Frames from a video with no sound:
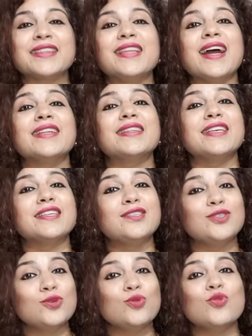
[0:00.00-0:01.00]
that
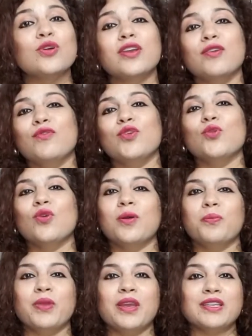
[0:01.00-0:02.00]
they do give you a
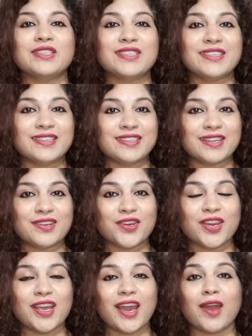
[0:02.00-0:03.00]
PhD degree,